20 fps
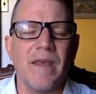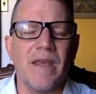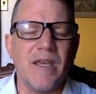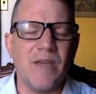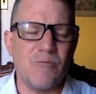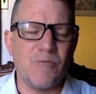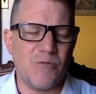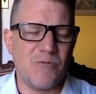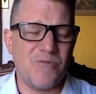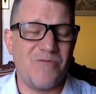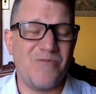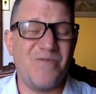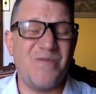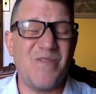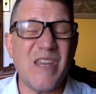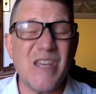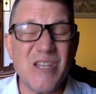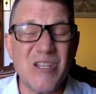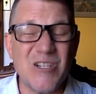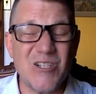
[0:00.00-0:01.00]
It will
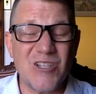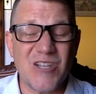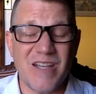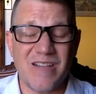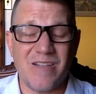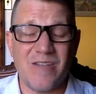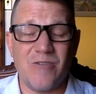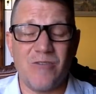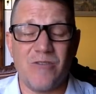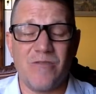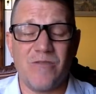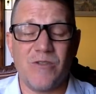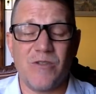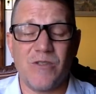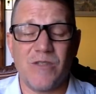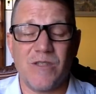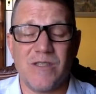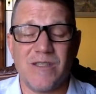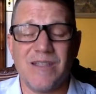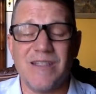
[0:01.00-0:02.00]
feel like the
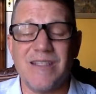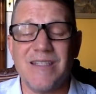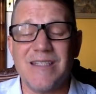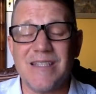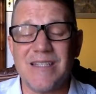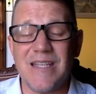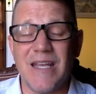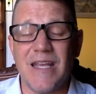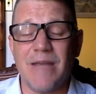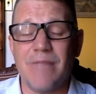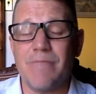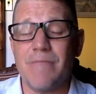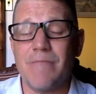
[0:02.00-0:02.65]
universe is listening